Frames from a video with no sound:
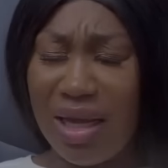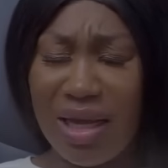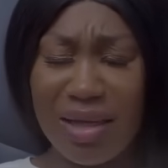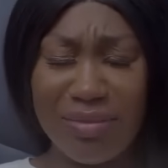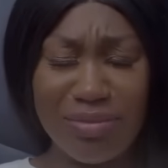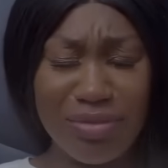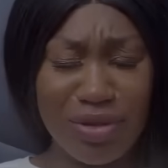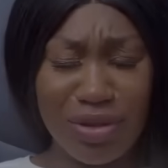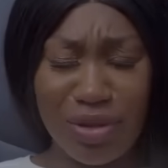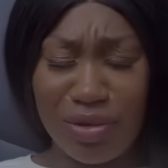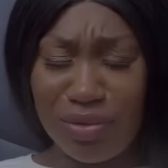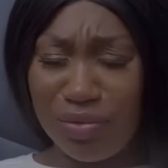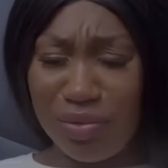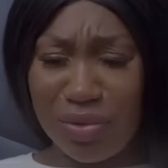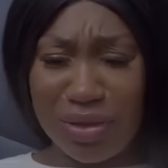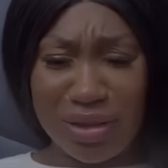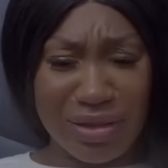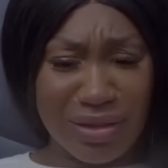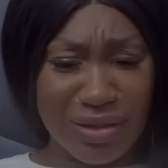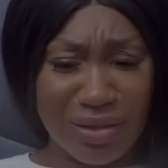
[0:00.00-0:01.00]
I'm done
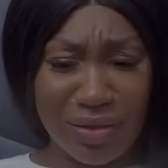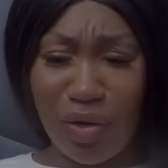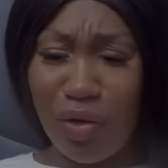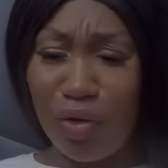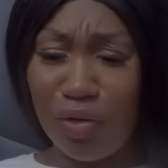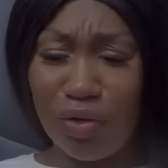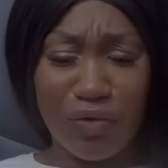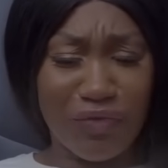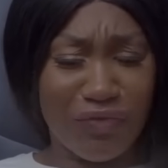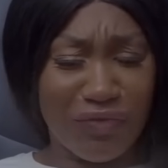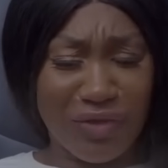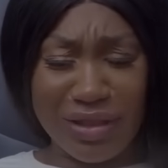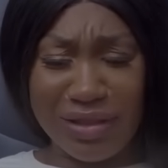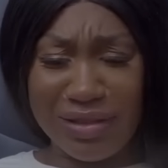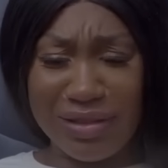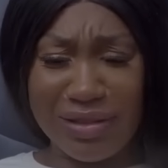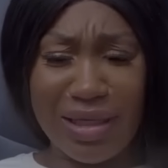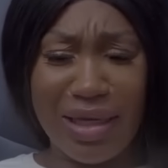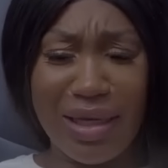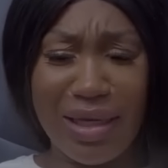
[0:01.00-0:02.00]
with all of
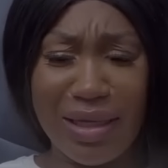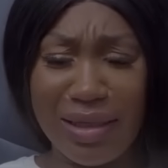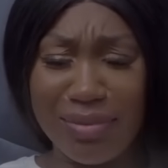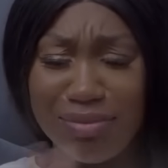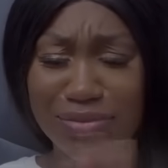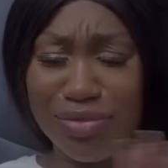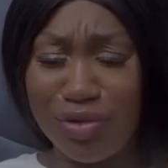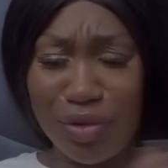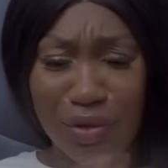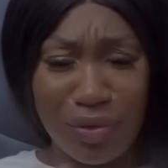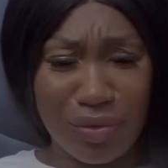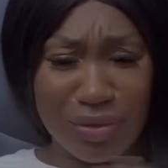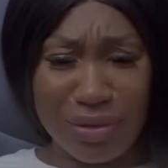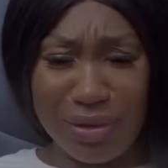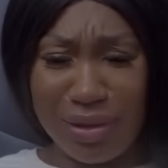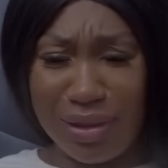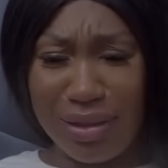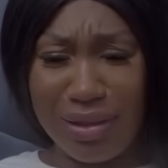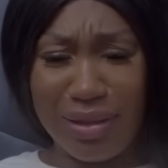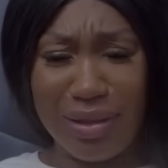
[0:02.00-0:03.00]
this. I'm done.
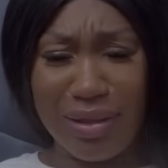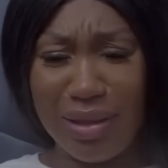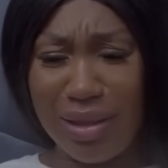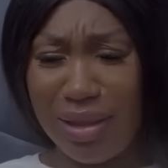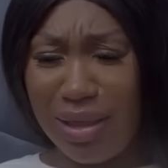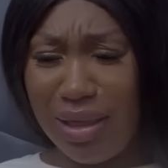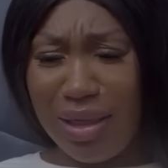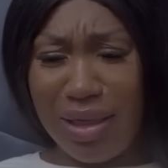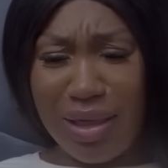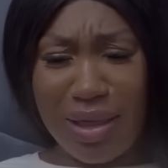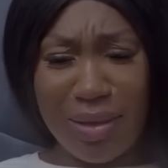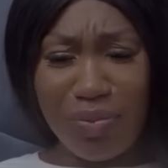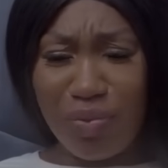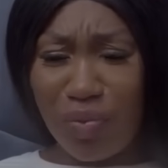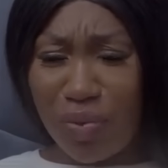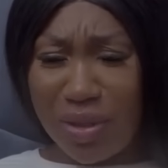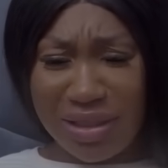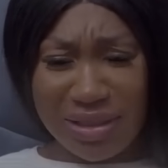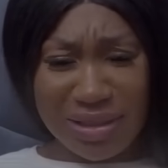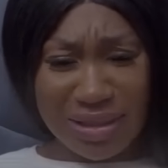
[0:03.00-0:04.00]
I'm
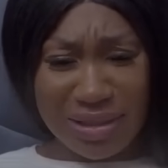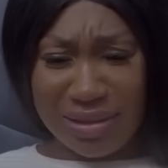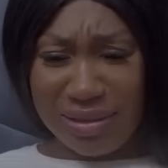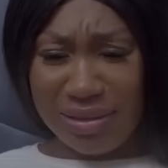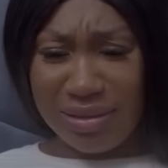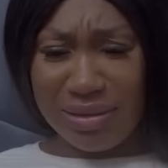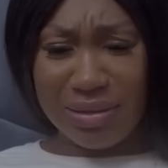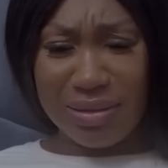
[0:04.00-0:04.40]
quitting.